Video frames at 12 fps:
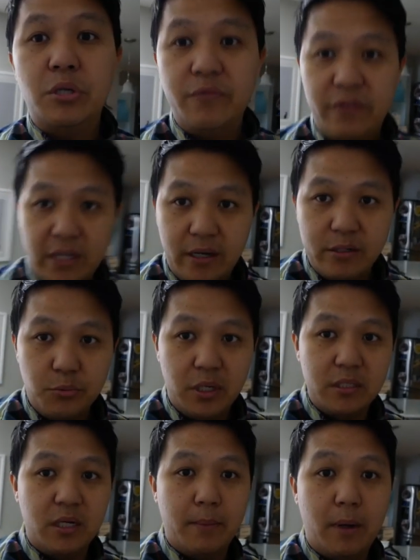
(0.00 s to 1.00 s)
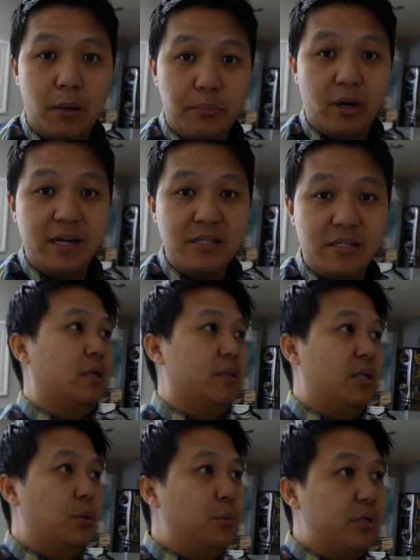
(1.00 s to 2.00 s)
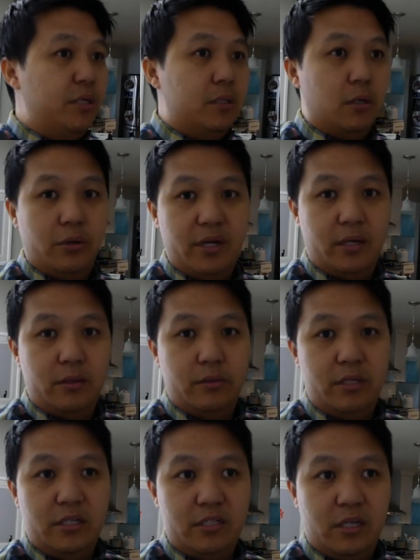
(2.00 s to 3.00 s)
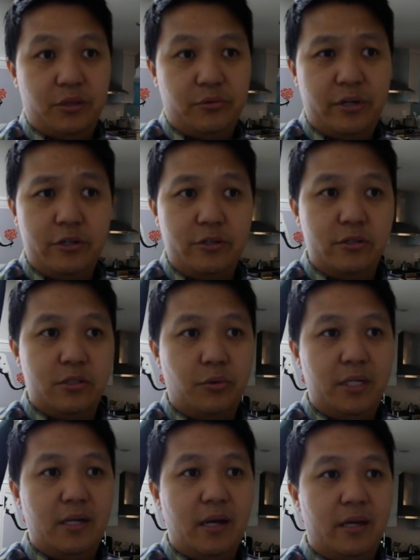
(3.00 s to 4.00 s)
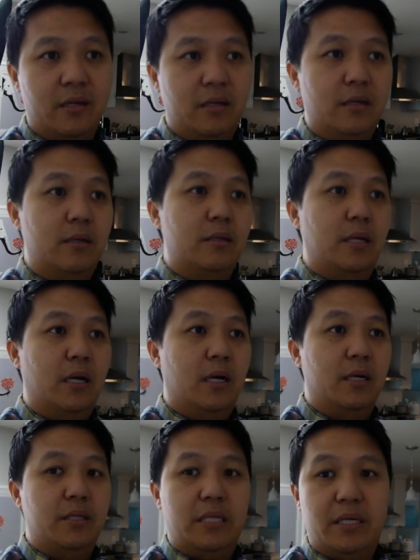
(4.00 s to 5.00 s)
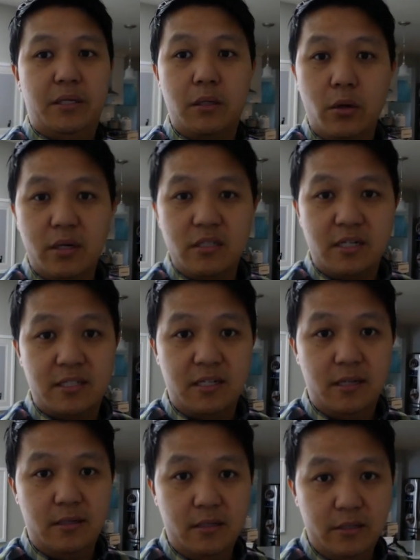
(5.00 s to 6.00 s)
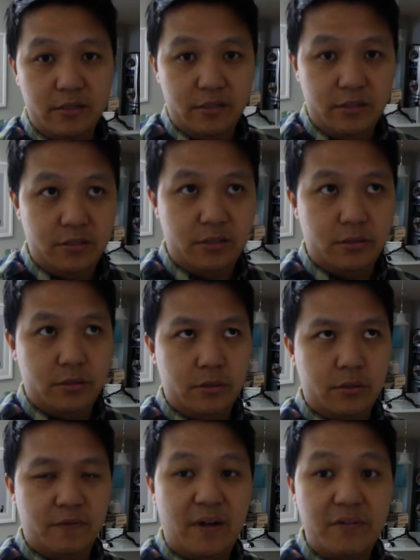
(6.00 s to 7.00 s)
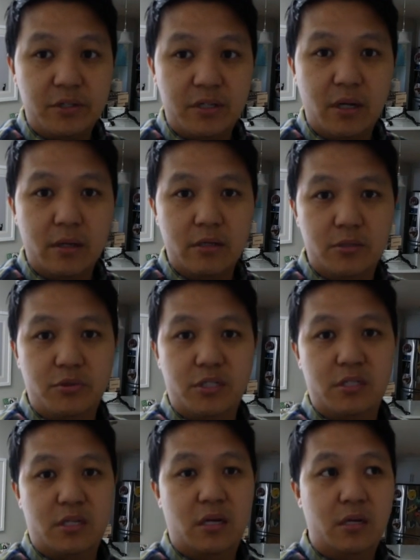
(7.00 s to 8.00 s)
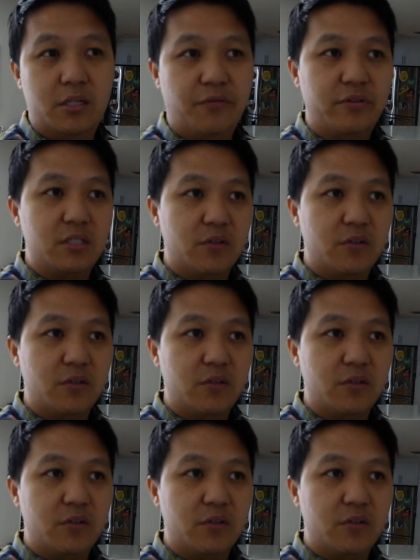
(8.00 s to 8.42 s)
if you guys want to talk about price, the Ooni Koda is at $329. The Koda 16 is $500, which is a difference of